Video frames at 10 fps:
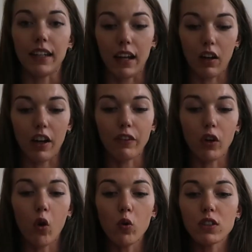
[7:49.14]
Now I've
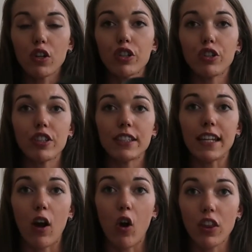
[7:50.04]
also
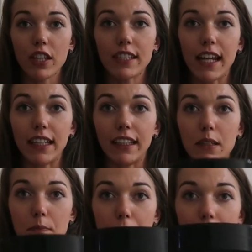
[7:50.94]
used on the
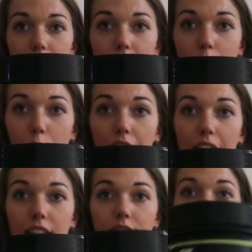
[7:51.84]
daily
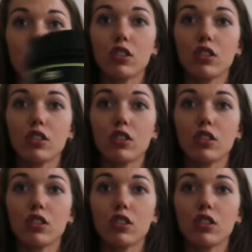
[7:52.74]
BCAAs.